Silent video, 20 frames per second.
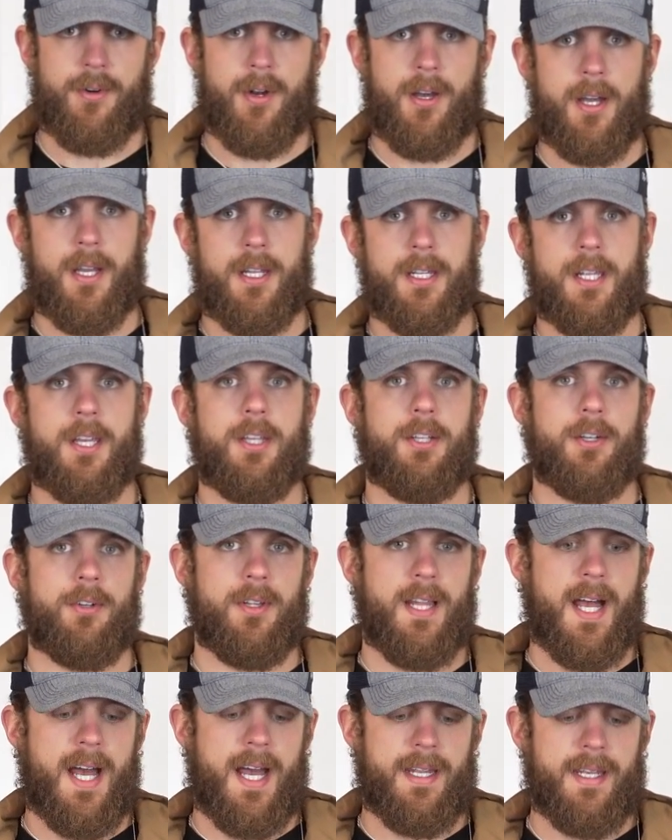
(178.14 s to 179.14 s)
run your
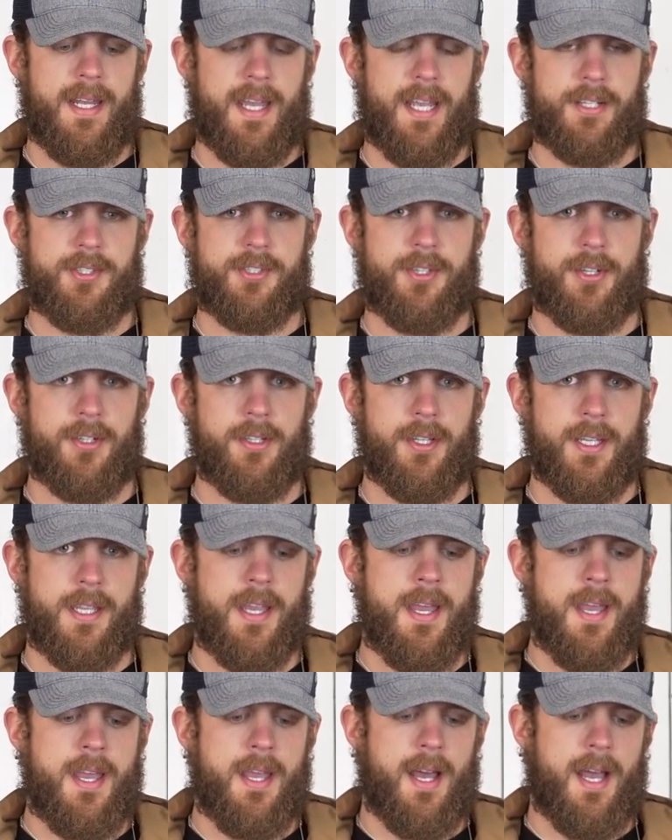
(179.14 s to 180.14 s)
line
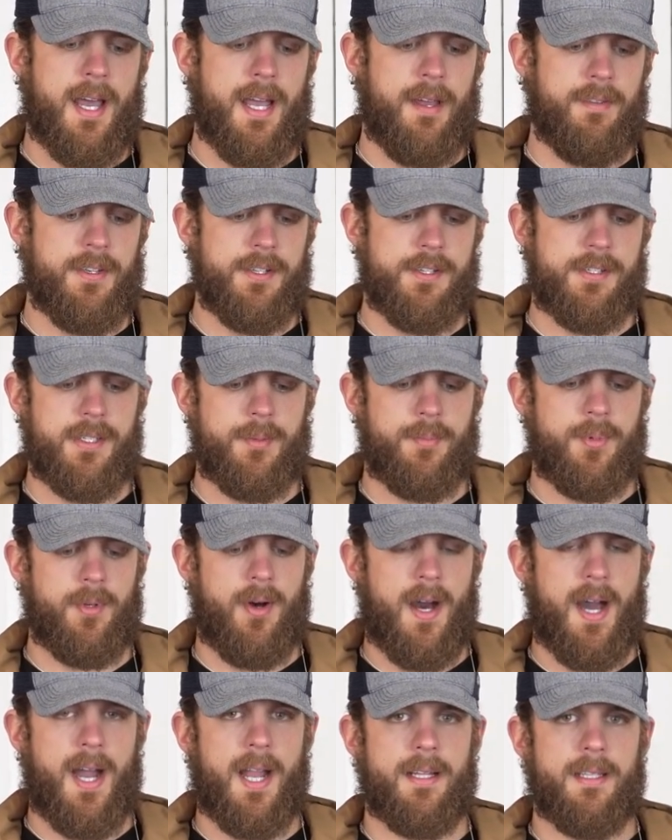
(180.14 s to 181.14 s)
externally, I have this
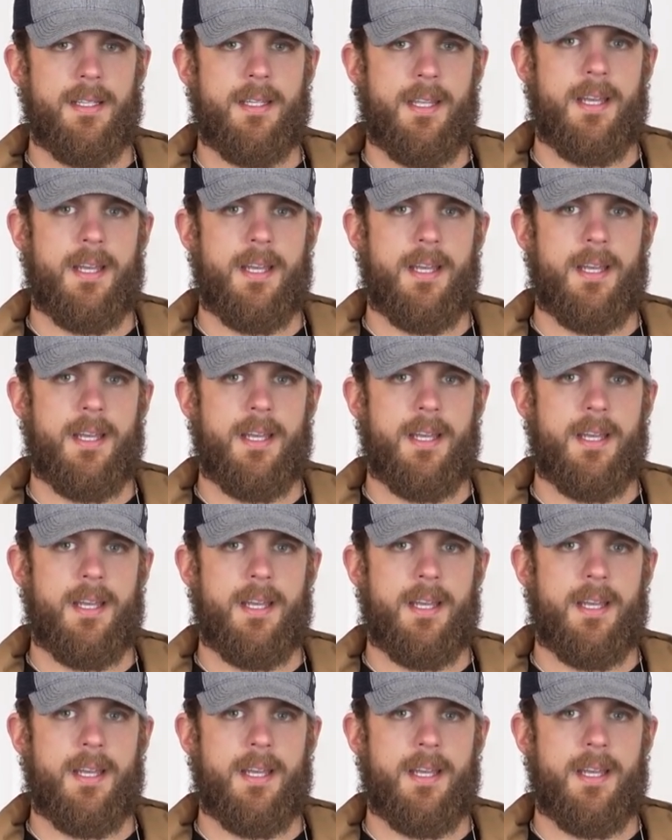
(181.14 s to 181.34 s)
simple eyelet